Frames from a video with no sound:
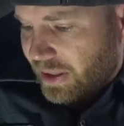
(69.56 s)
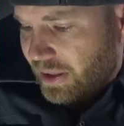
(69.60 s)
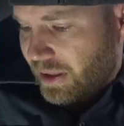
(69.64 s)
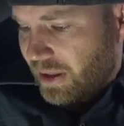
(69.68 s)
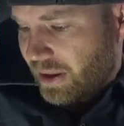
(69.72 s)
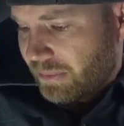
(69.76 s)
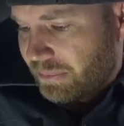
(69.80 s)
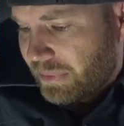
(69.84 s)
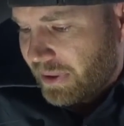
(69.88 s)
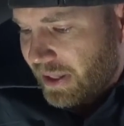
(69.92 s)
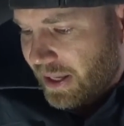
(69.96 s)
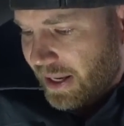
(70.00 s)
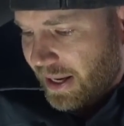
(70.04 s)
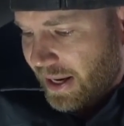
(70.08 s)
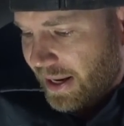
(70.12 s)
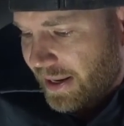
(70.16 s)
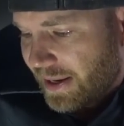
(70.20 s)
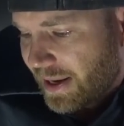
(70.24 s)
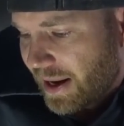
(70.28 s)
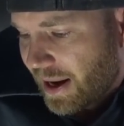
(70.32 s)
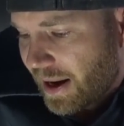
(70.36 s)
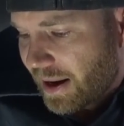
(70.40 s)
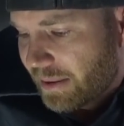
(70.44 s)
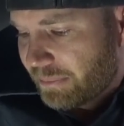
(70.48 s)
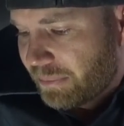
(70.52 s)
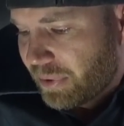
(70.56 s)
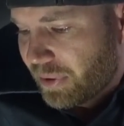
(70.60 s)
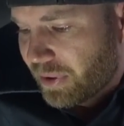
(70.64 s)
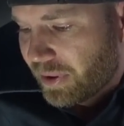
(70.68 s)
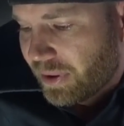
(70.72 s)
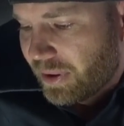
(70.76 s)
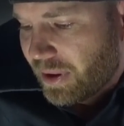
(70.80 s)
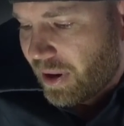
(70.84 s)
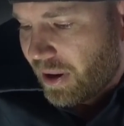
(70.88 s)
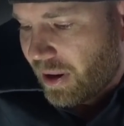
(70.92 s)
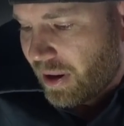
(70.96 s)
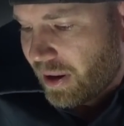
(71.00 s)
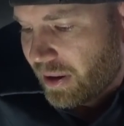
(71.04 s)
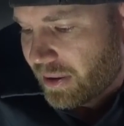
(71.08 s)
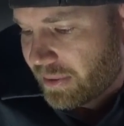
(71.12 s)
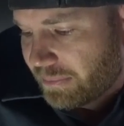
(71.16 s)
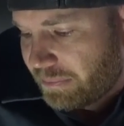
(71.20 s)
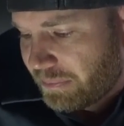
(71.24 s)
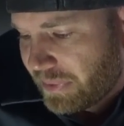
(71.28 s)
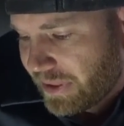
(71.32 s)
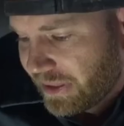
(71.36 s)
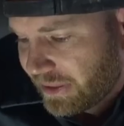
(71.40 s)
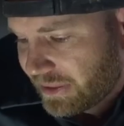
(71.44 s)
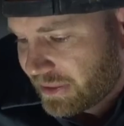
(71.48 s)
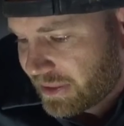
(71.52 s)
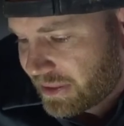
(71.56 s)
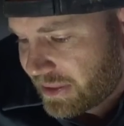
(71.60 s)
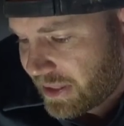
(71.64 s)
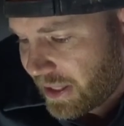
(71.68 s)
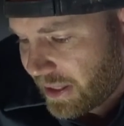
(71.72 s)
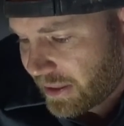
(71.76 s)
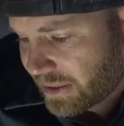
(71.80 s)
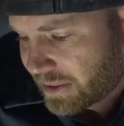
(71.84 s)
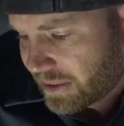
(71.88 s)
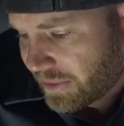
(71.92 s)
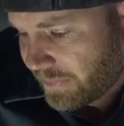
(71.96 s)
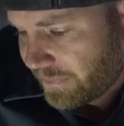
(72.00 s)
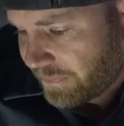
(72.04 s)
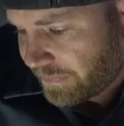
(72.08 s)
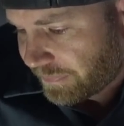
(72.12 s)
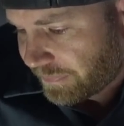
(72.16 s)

it up and I put on peak detect,